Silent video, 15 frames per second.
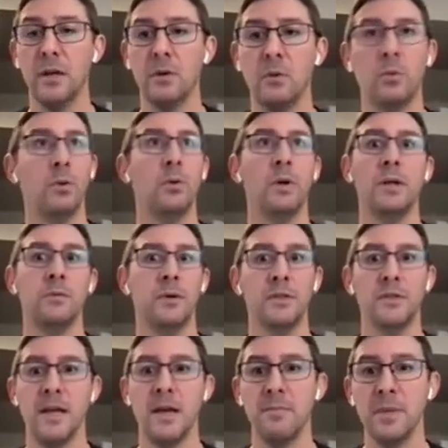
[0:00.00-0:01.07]
Well, what
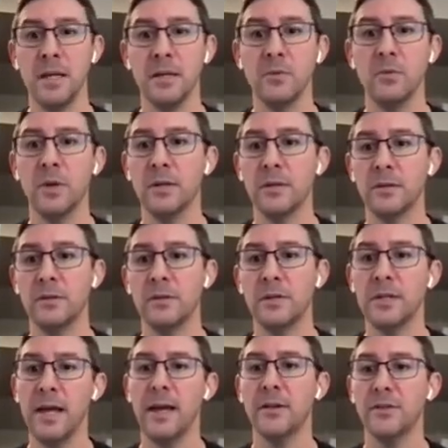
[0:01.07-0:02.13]
does that mean? Well, your
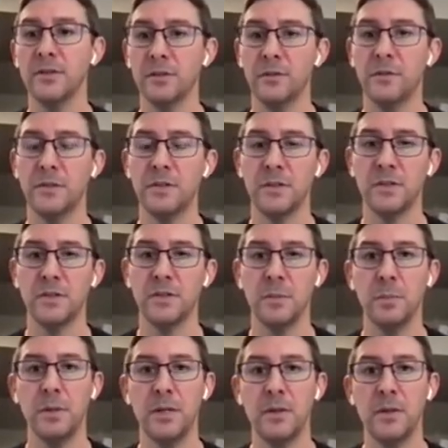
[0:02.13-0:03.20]
attack surface is
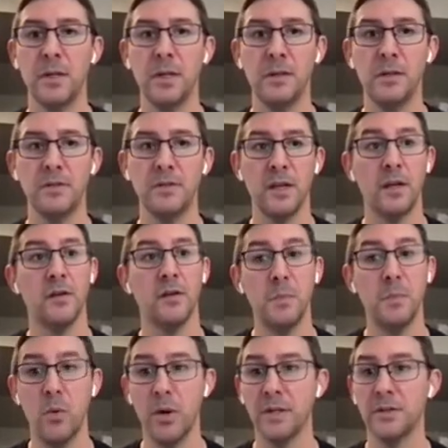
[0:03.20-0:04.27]
simply the set of
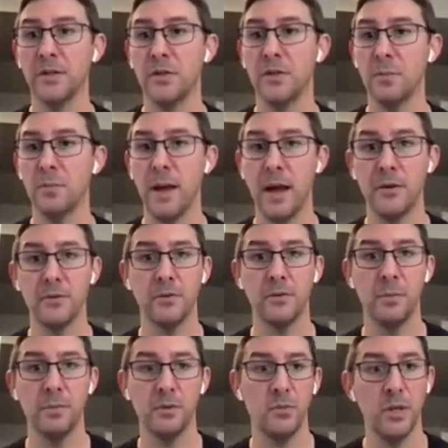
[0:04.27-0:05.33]
points on the
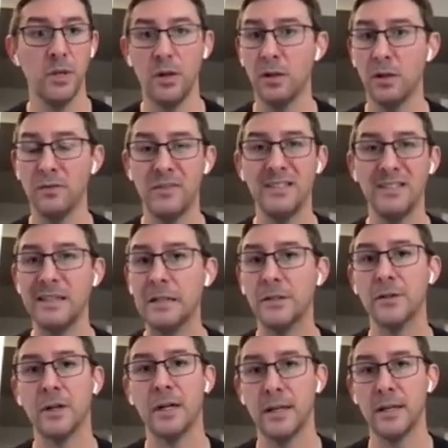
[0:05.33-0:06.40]
boundary between all of these
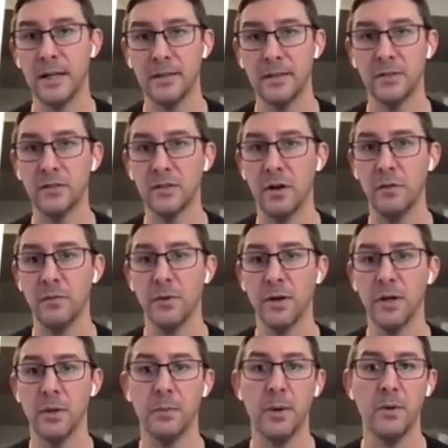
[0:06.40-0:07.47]
interconnected
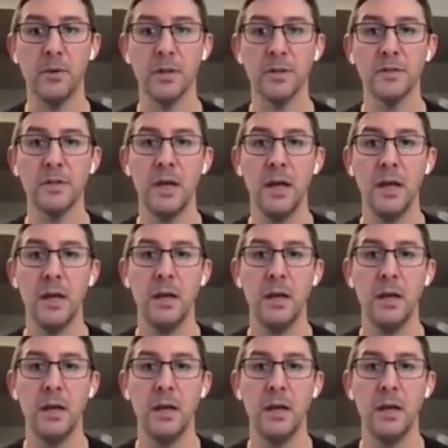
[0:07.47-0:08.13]
software components.